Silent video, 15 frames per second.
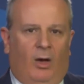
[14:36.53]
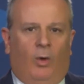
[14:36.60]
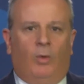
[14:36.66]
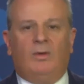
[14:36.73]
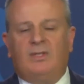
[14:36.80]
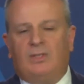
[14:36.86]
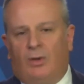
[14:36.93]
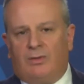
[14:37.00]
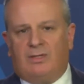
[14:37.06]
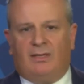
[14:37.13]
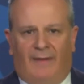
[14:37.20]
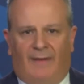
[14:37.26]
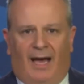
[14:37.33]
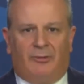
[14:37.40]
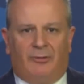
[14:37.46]
all sorts
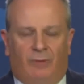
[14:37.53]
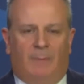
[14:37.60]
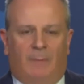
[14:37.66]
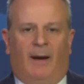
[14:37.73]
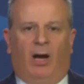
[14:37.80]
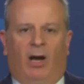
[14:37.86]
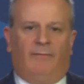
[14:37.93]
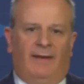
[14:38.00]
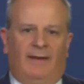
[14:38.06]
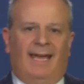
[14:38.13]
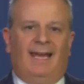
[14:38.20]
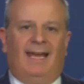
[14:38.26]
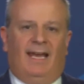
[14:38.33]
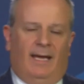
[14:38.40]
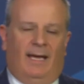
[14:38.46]
of UNRWA
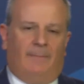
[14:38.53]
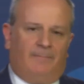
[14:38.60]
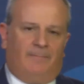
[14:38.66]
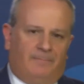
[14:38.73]
paraphernalia.